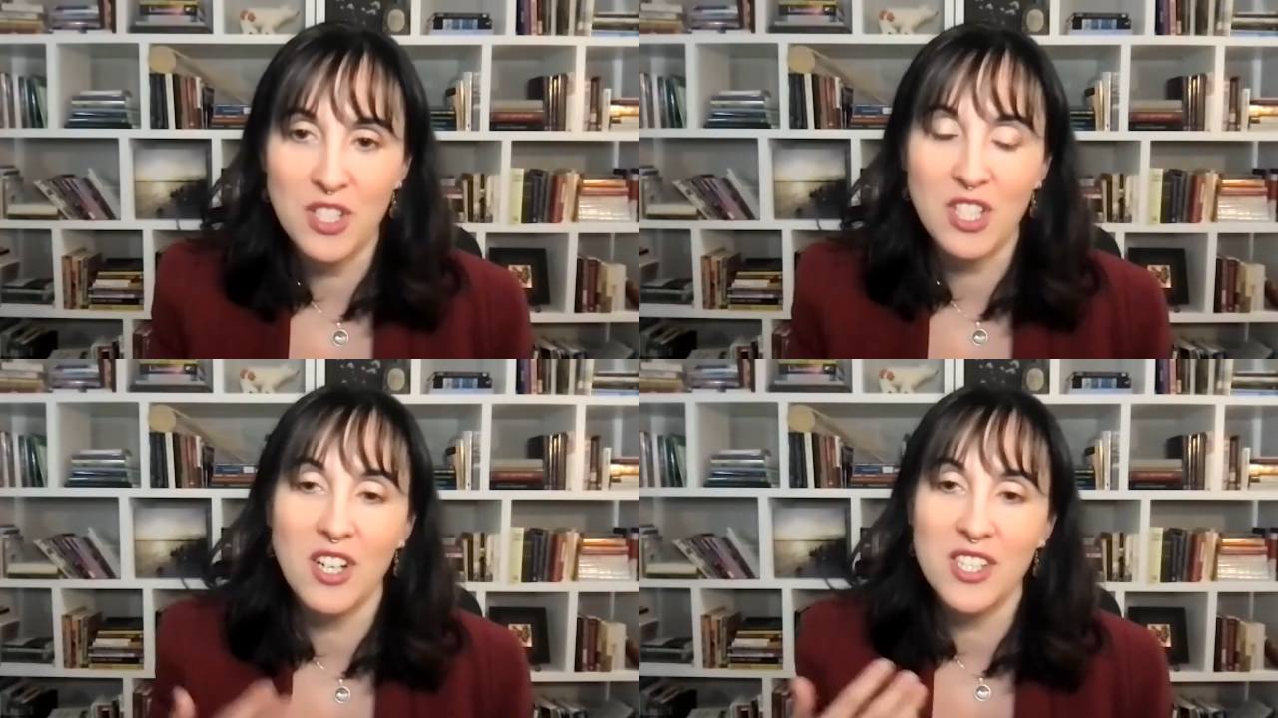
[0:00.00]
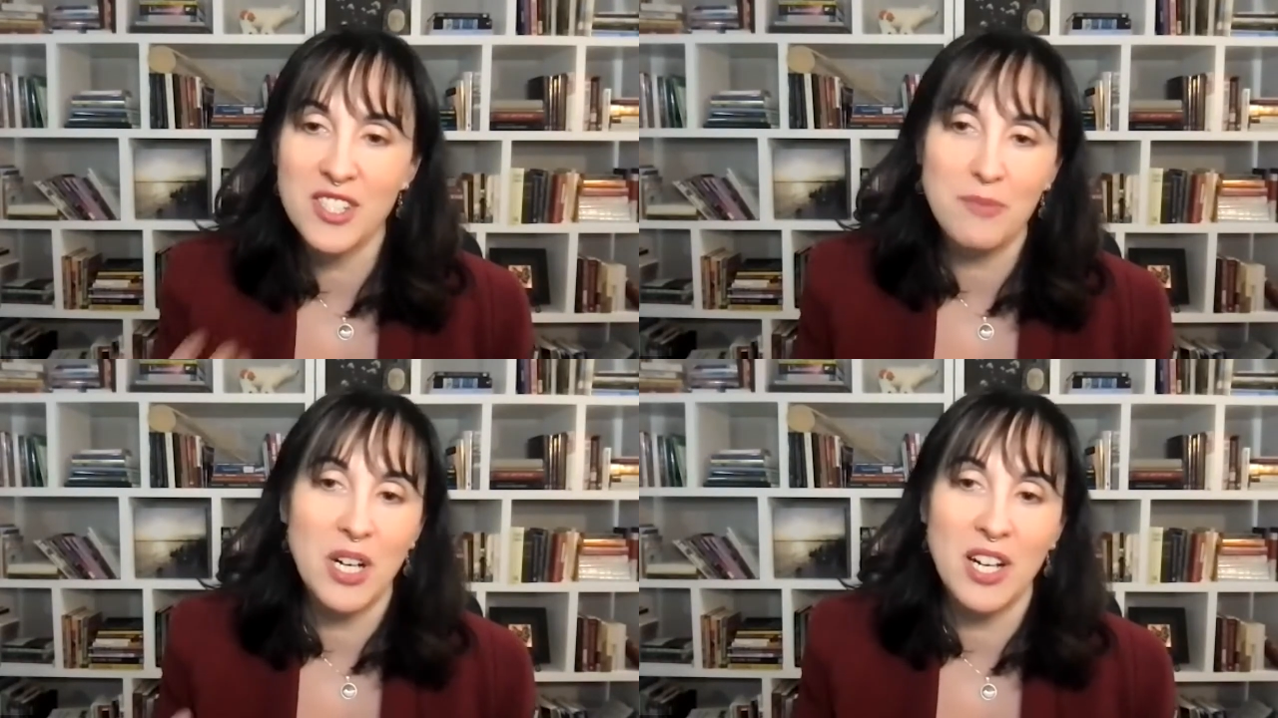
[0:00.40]
the
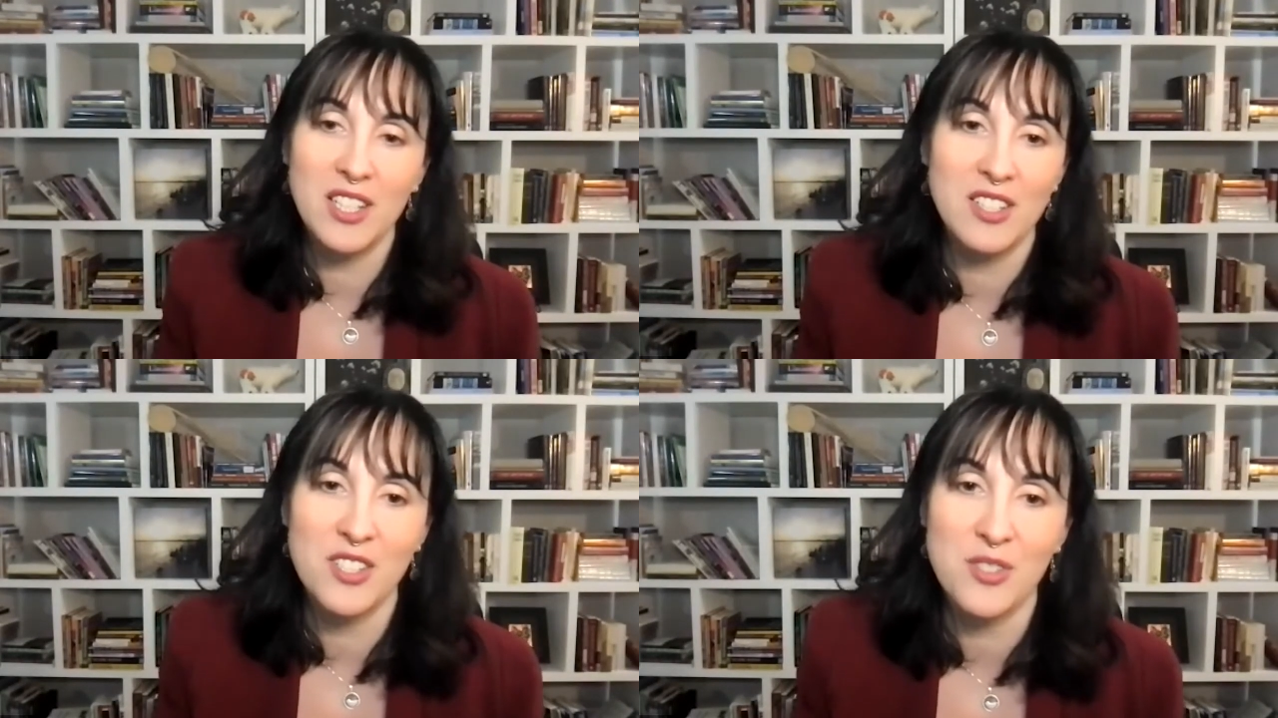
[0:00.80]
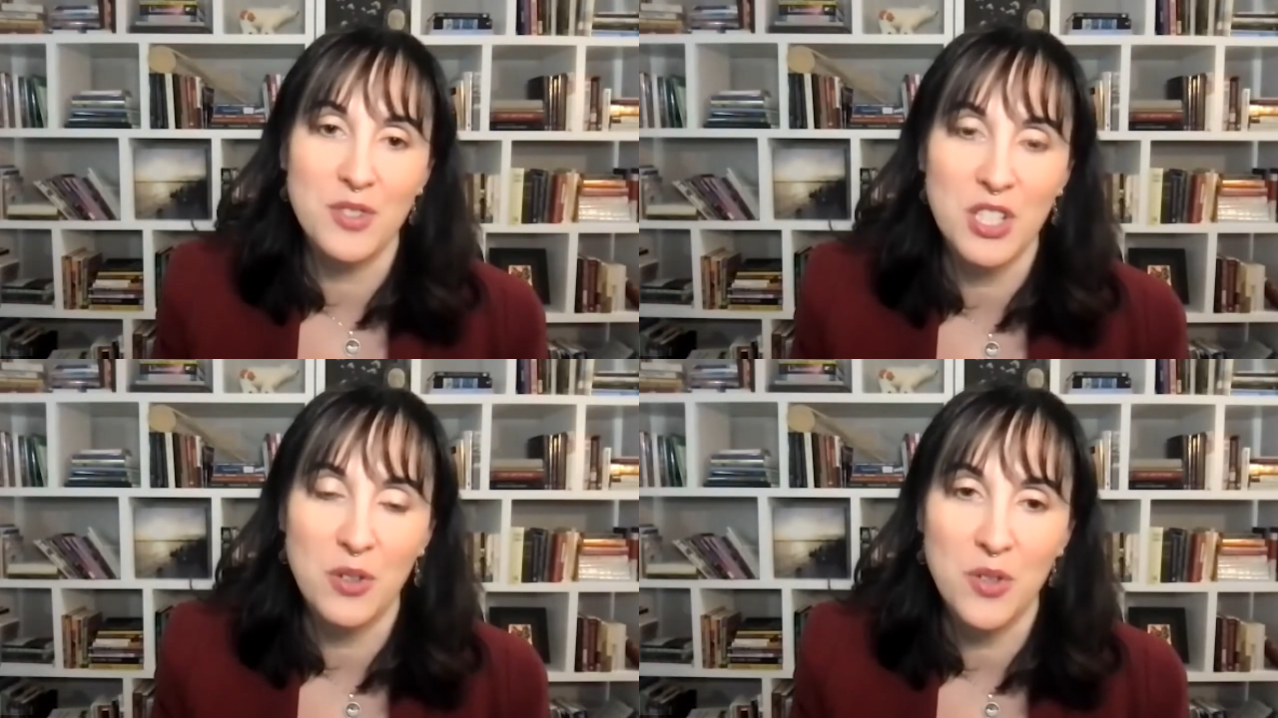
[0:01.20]
concept behind it is
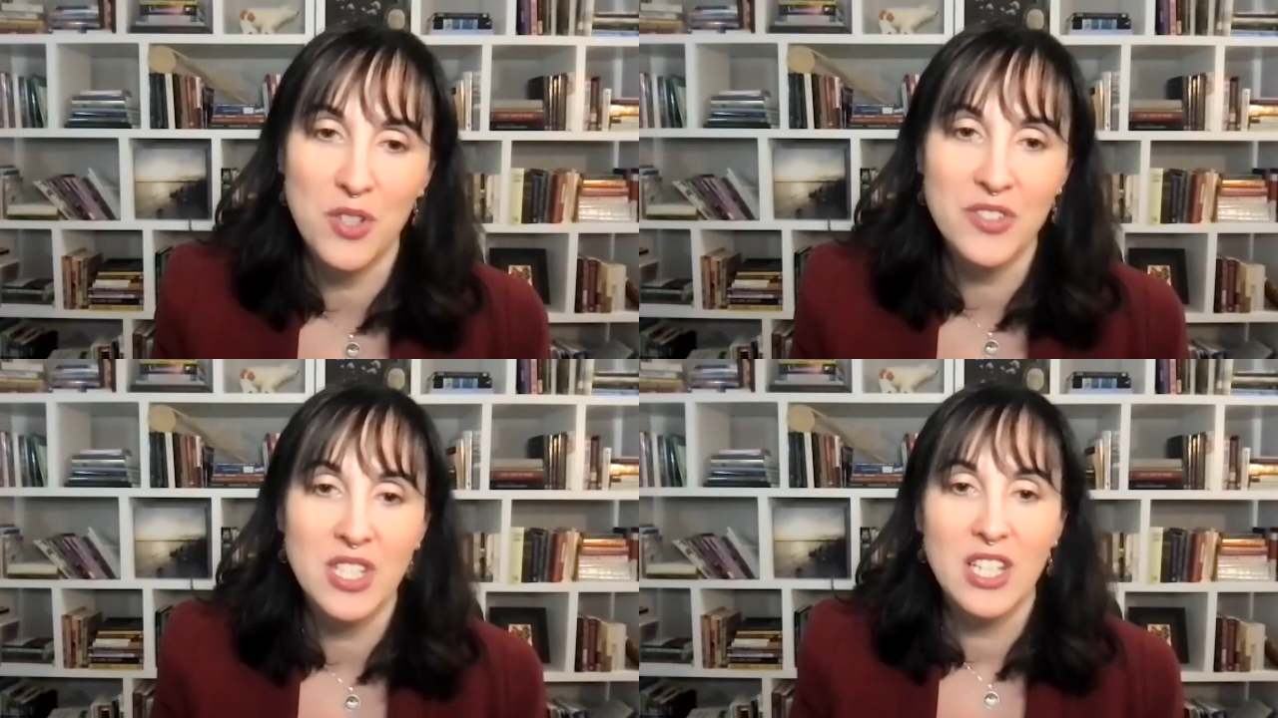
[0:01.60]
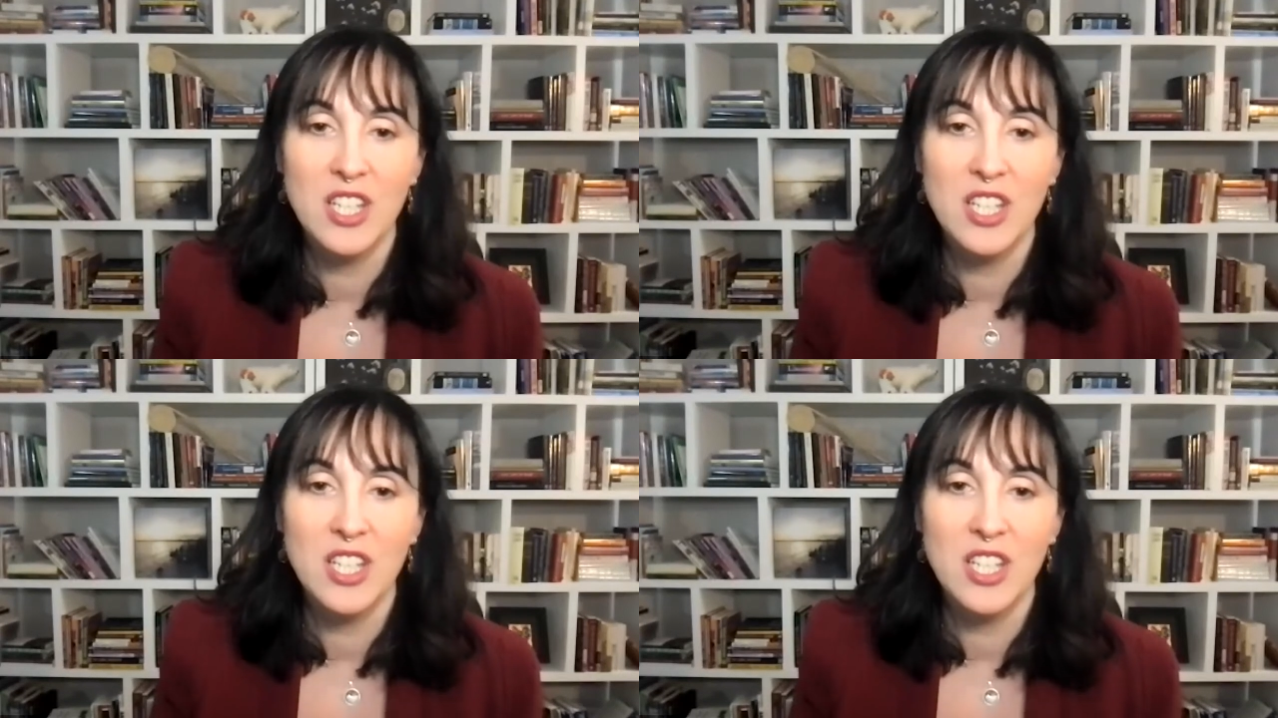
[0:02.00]
really old.